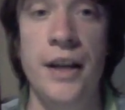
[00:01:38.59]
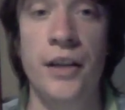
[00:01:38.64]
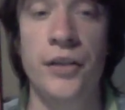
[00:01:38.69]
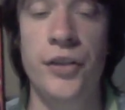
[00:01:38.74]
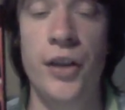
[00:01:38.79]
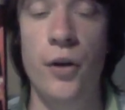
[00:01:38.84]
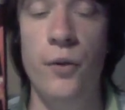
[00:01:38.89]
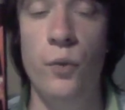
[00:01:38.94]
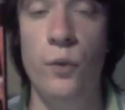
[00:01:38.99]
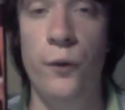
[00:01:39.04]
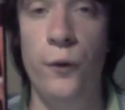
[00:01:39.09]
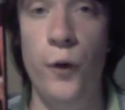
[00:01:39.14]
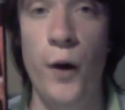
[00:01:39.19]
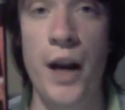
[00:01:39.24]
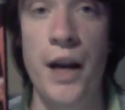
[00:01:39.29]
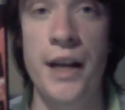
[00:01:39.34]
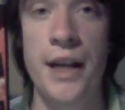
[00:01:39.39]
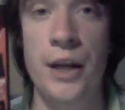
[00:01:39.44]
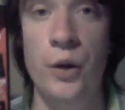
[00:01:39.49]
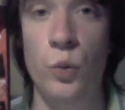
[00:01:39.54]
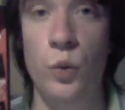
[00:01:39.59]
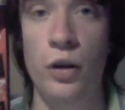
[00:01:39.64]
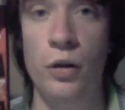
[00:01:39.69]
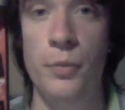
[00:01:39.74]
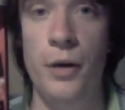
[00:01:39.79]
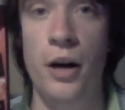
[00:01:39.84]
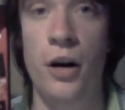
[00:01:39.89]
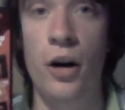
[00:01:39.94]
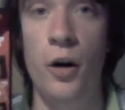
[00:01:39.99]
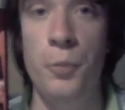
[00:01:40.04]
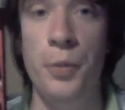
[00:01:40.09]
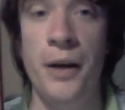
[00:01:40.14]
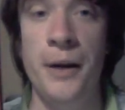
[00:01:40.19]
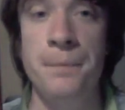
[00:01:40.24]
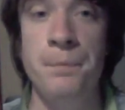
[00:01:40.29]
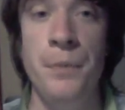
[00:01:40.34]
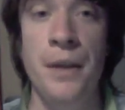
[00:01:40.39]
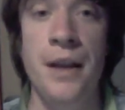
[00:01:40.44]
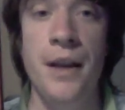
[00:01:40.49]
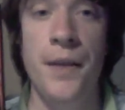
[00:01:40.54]
So Fred and Wilma
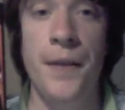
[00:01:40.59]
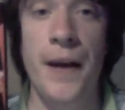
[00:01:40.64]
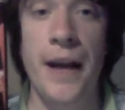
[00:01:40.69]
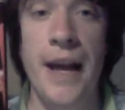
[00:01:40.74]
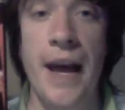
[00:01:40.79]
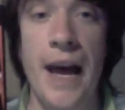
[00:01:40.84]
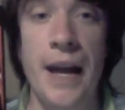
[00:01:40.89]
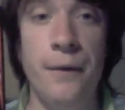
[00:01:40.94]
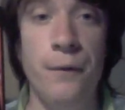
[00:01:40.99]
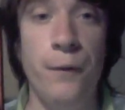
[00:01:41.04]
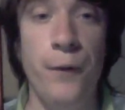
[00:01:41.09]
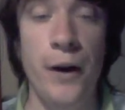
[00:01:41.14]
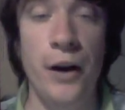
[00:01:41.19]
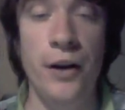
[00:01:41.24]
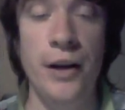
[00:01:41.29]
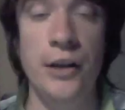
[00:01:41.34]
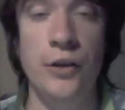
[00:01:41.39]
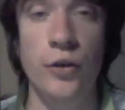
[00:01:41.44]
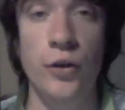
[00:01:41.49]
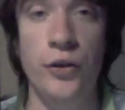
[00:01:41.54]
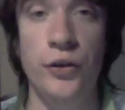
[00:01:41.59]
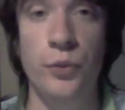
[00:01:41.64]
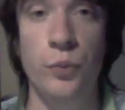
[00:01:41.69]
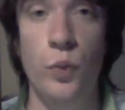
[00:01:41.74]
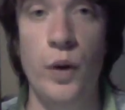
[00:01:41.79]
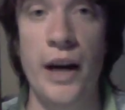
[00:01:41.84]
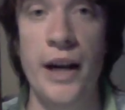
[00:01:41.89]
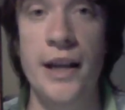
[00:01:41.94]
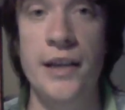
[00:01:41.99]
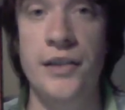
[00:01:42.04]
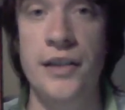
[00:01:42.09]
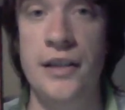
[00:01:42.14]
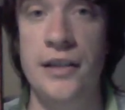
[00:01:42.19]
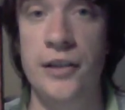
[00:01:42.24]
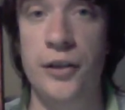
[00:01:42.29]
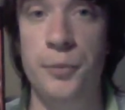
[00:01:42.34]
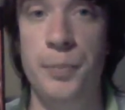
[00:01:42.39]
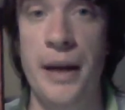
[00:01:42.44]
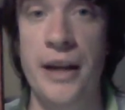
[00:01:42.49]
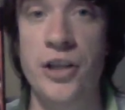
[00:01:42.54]
Hopper, they had very gruesome ways in
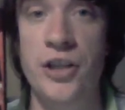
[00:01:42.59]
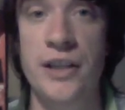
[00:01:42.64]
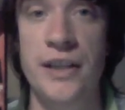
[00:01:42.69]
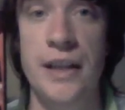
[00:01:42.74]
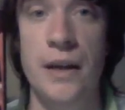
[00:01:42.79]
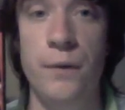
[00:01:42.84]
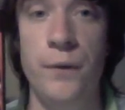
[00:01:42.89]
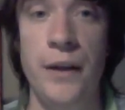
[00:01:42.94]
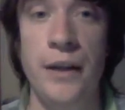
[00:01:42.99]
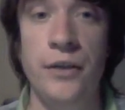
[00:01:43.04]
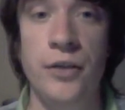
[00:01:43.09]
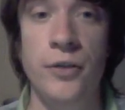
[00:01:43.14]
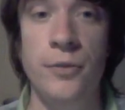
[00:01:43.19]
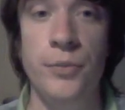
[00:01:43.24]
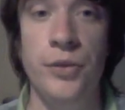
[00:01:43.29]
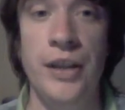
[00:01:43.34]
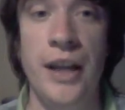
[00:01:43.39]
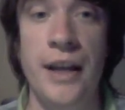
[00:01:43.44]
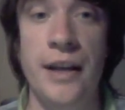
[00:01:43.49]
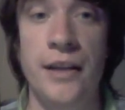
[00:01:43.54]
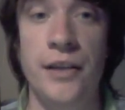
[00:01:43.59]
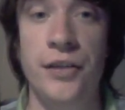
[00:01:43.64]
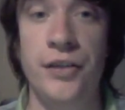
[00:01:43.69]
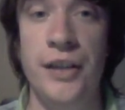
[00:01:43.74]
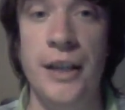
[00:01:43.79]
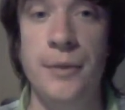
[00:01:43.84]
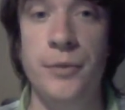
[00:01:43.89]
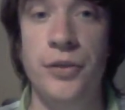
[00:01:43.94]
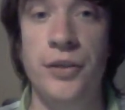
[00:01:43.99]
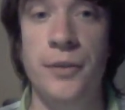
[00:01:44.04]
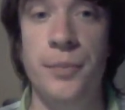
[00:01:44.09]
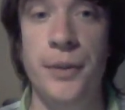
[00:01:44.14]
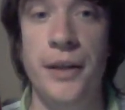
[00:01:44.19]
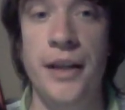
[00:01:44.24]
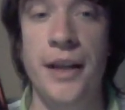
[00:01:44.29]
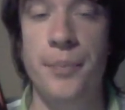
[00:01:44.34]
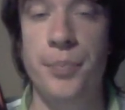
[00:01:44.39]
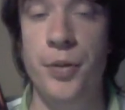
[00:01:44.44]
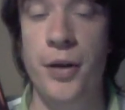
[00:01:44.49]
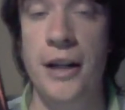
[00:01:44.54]
dispatching their victims, and it seems to
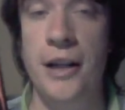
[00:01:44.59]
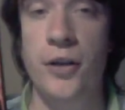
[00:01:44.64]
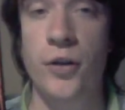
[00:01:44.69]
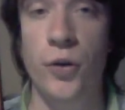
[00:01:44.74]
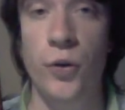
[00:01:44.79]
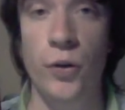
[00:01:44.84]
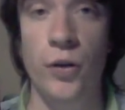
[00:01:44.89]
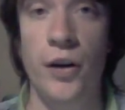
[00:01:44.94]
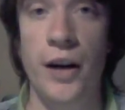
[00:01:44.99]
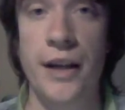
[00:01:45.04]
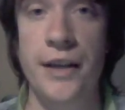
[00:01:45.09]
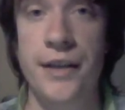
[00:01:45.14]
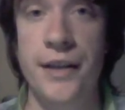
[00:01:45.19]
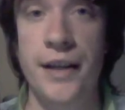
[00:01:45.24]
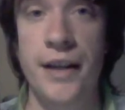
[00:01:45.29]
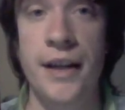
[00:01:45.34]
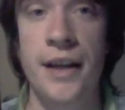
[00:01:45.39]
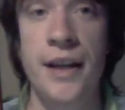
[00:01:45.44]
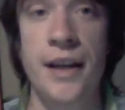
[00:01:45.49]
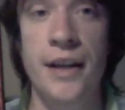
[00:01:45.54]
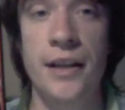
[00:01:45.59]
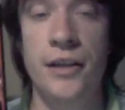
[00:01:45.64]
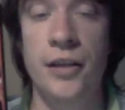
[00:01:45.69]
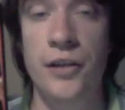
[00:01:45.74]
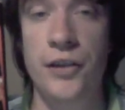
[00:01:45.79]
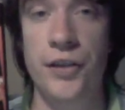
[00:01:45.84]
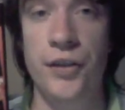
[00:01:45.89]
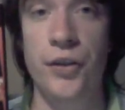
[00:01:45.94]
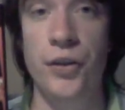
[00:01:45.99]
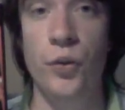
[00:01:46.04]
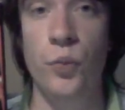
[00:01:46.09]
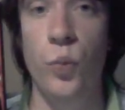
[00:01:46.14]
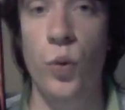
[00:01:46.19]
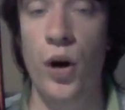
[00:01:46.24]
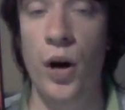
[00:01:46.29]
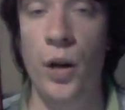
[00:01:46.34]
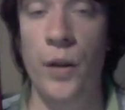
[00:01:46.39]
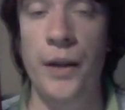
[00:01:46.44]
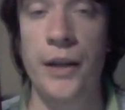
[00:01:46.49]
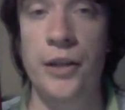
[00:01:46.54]
be a pretty cool idea to do
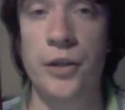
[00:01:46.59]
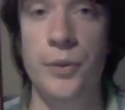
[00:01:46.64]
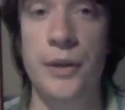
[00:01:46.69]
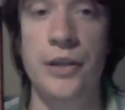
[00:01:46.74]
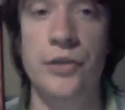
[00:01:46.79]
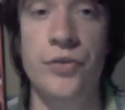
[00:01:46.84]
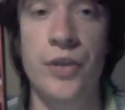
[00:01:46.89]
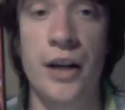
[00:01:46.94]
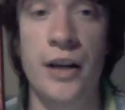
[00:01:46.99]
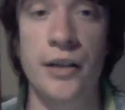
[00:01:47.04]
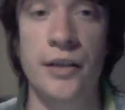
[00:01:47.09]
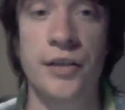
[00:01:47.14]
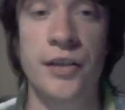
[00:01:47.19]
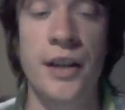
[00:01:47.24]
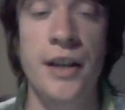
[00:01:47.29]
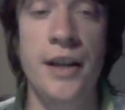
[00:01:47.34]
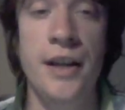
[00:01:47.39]
while they're doing drugs.